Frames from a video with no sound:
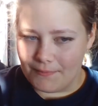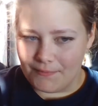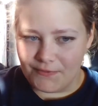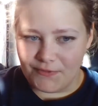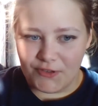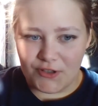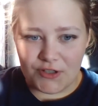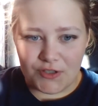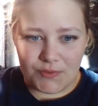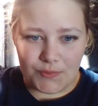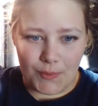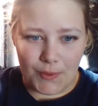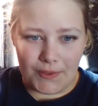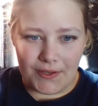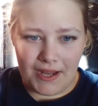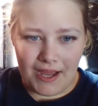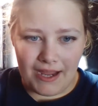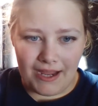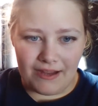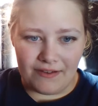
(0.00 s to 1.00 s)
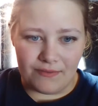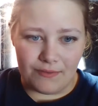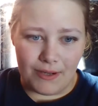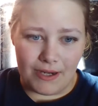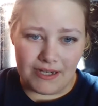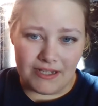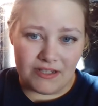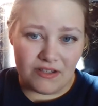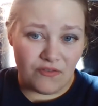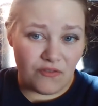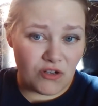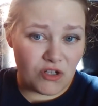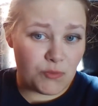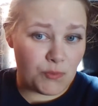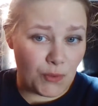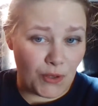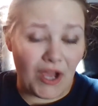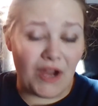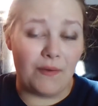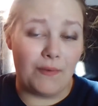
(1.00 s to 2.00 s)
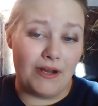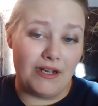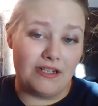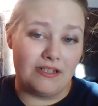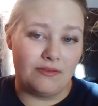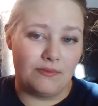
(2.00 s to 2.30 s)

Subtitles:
First one I read, the first book I read,